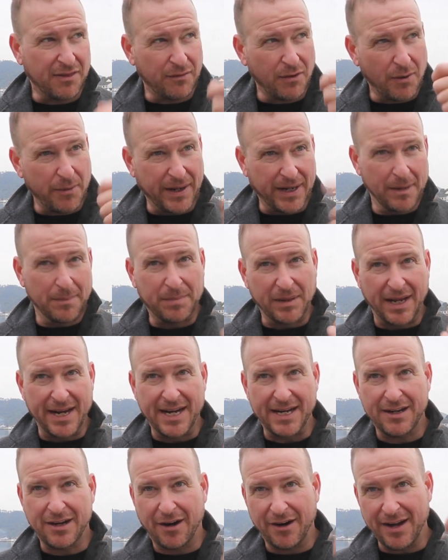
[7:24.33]
throwing a
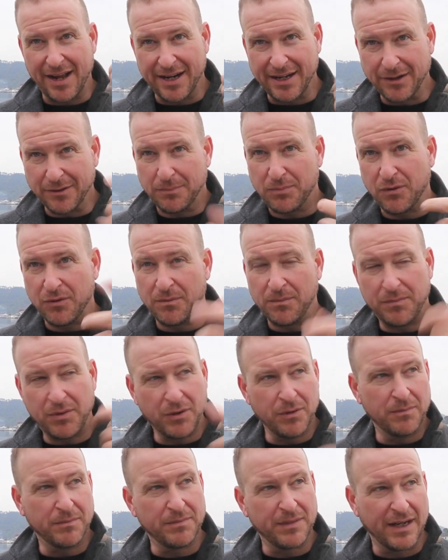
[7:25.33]
playing card at you, boom,
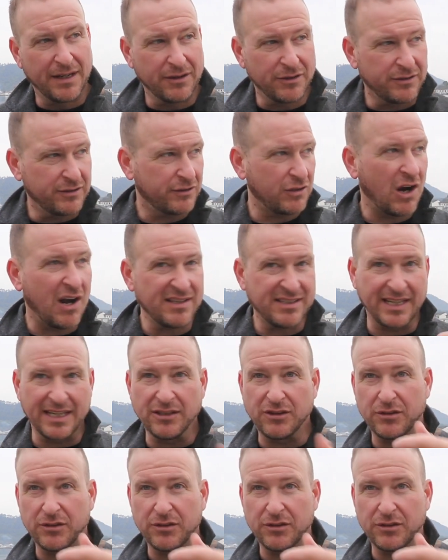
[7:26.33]
boom, and they're tossing.